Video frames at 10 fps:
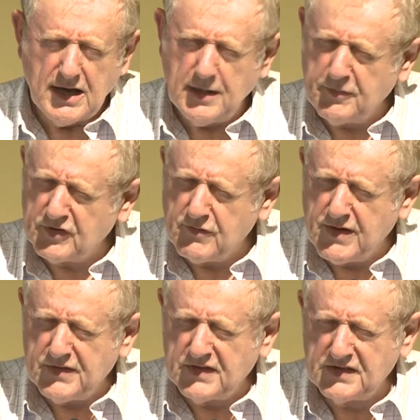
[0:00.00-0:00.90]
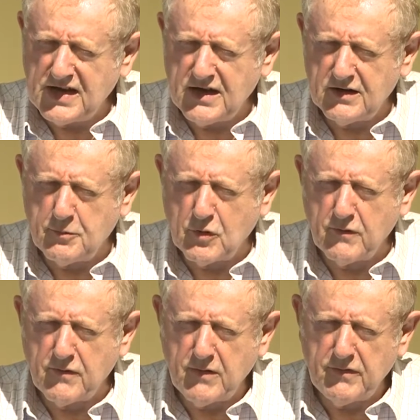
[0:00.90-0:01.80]
Help us to understand the book
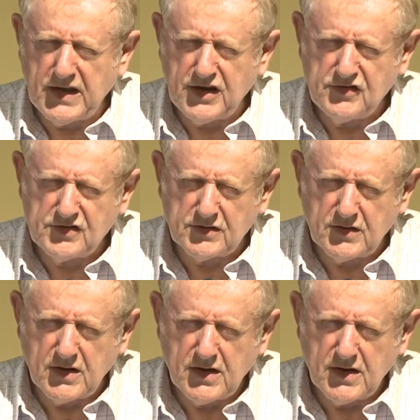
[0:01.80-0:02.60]
of Revelation.